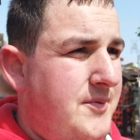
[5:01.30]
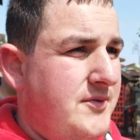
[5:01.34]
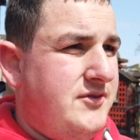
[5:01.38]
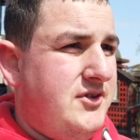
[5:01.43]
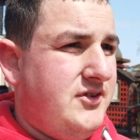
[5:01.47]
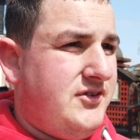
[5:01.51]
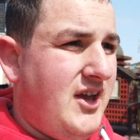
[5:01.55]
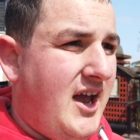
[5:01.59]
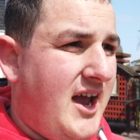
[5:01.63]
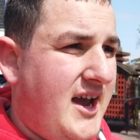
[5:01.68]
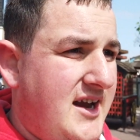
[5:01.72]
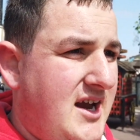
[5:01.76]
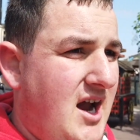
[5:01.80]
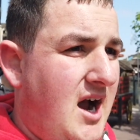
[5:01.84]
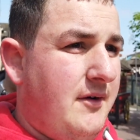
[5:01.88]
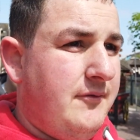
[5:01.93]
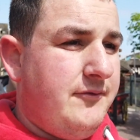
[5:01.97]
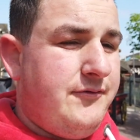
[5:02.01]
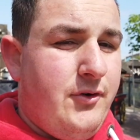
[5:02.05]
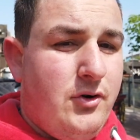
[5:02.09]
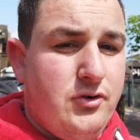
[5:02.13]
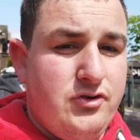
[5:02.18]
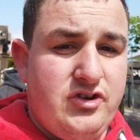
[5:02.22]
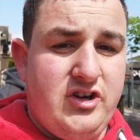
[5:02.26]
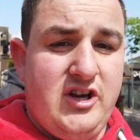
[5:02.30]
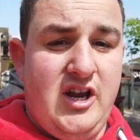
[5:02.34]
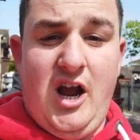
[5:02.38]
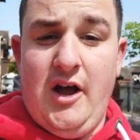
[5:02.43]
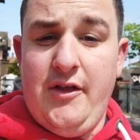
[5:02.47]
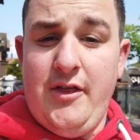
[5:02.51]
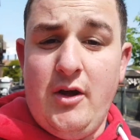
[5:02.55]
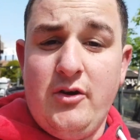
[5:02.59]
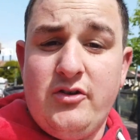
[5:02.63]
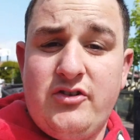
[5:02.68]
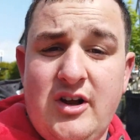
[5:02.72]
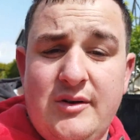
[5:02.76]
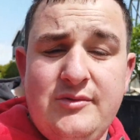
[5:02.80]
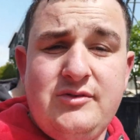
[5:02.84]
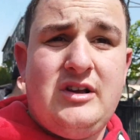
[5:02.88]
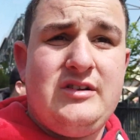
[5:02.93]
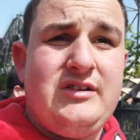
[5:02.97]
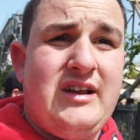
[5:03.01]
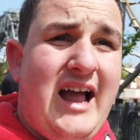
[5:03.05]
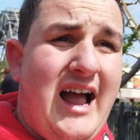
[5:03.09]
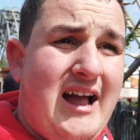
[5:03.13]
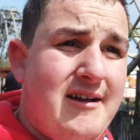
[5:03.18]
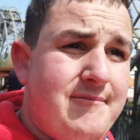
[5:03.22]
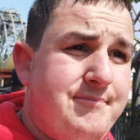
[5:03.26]
open today, unfortunately. Although
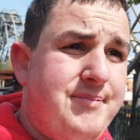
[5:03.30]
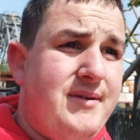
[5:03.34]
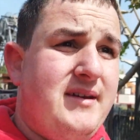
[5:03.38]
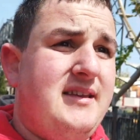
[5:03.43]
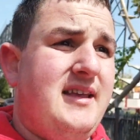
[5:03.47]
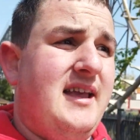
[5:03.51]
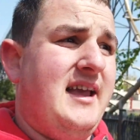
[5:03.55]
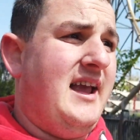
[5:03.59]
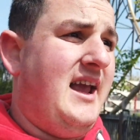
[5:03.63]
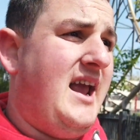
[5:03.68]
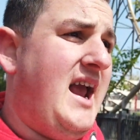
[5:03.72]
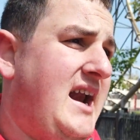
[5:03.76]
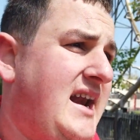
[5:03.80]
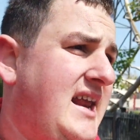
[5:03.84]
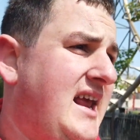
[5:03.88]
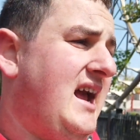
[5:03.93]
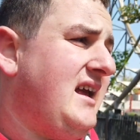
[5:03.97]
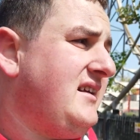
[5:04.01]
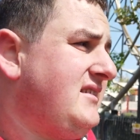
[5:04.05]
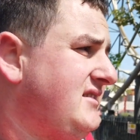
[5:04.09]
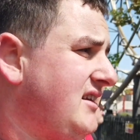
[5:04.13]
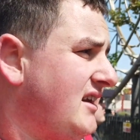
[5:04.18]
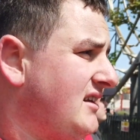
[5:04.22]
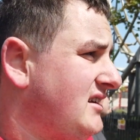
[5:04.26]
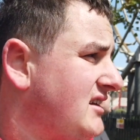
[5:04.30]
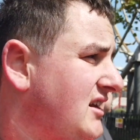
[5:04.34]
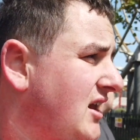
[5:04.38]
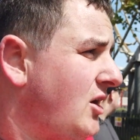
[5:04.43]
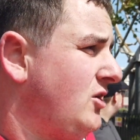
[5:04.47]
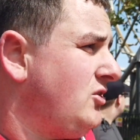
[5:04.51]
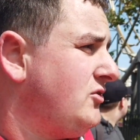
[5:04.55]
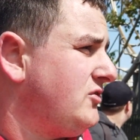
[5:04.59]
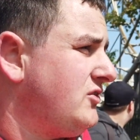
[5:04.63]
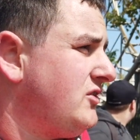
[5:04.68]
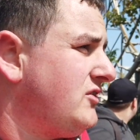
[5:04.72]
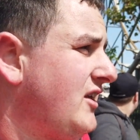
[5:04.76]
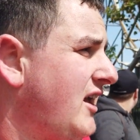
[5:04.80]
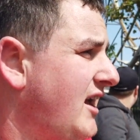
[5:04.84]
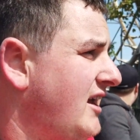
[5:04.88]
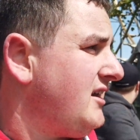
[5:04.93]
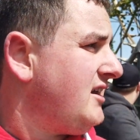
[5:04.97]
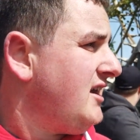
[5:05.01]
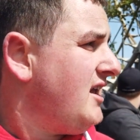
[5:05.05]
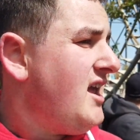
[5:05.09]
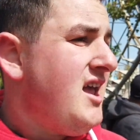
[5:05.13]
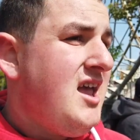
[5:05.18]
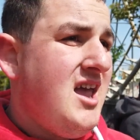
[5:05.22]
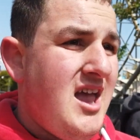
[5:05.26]
sometimes I have been here and it has said closed for the
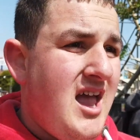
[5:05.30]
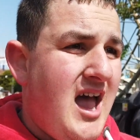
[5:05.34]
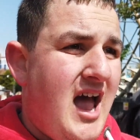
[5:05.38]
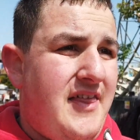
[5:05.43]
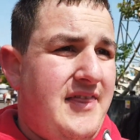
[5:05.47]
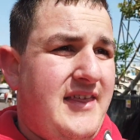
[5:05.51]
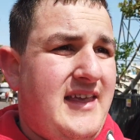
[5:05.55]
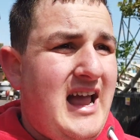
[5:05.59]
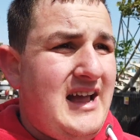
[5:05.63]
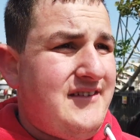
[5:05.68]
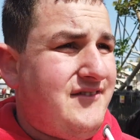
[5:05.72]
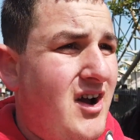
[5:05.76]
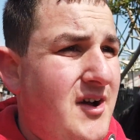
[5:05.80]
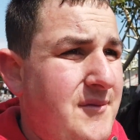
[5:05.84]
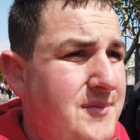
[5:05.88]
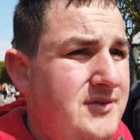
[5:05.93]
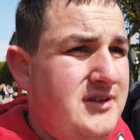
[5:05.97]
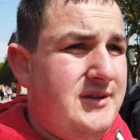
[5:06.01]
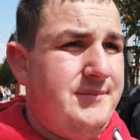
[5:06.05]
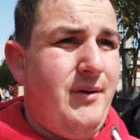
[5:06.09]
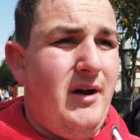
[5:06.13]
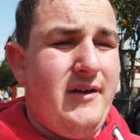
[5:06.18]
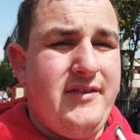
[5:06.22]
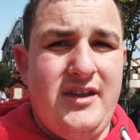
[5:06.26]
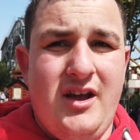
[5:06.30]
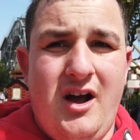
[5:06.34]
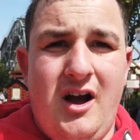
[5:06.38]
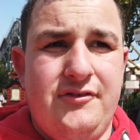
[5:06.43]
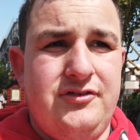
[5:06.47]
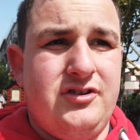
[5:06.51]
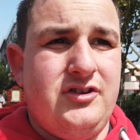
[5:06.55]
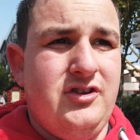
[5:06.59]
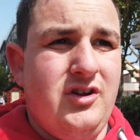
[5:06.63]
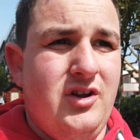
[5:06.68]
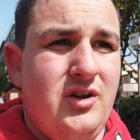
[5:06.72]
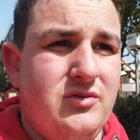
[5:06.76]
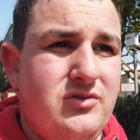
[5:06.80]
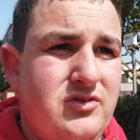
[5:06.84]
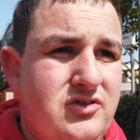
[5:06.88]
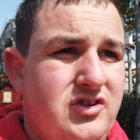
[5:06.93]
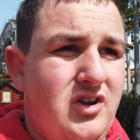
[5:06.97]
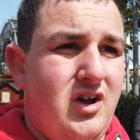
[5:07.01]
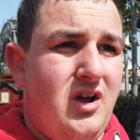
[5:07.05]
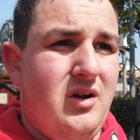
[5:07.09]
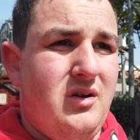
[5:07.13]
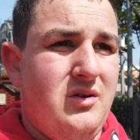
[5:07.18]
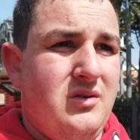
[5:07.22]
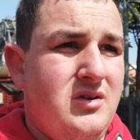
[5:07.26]
day, and they have opened it by the afternoon.
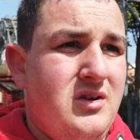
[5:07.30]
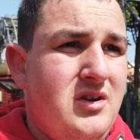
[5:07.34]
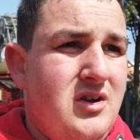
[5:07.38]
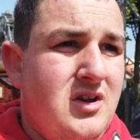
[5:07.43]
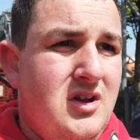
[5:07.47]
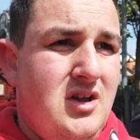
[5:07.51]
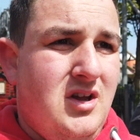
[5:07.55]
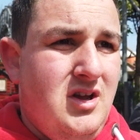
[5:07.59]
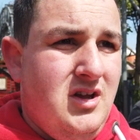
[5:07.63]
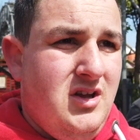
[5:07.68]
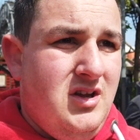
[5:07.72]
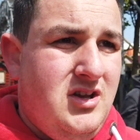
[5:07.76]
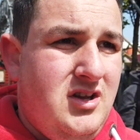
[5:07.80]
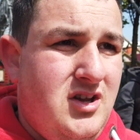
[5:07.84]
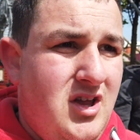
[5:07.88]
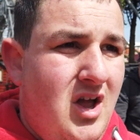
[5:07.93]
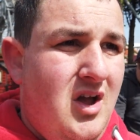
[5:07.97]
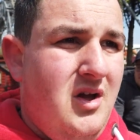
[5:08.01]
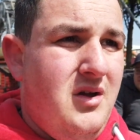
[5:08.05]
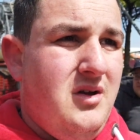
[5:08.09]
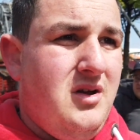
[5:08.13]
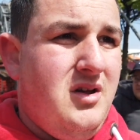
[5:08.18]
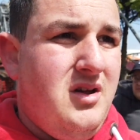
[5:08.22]
So, you know,